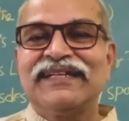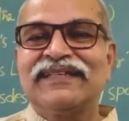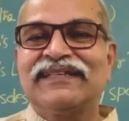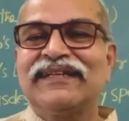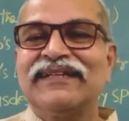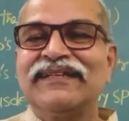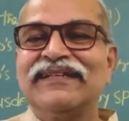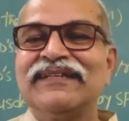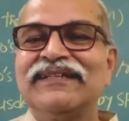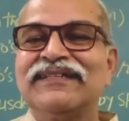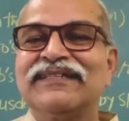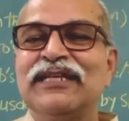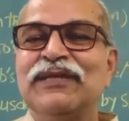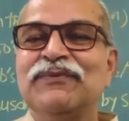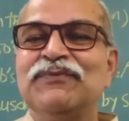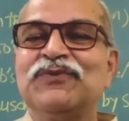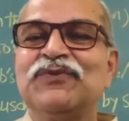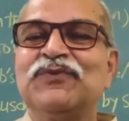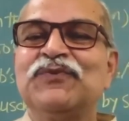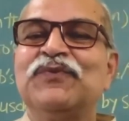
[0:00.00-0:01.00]
that it
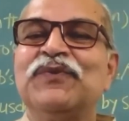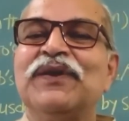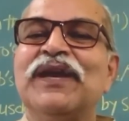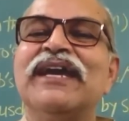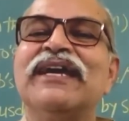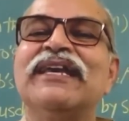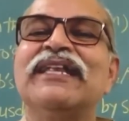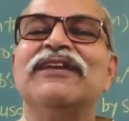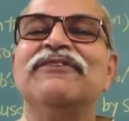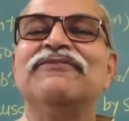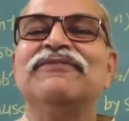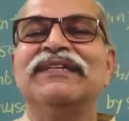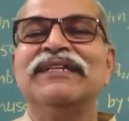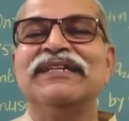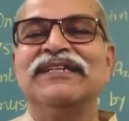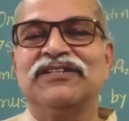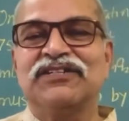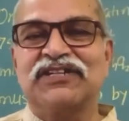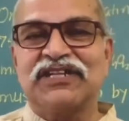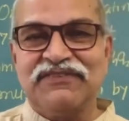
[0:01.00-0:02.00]
seems very,
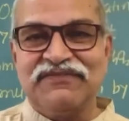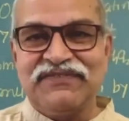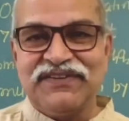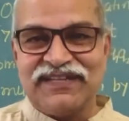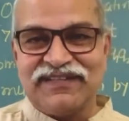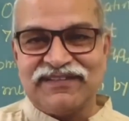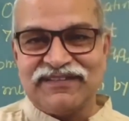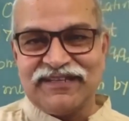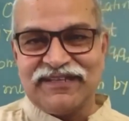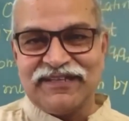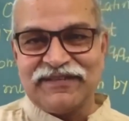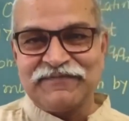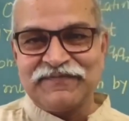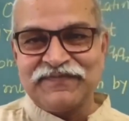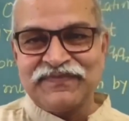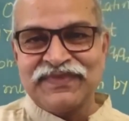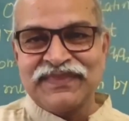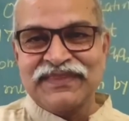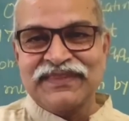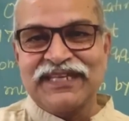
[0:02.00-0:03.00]
very trivial thing.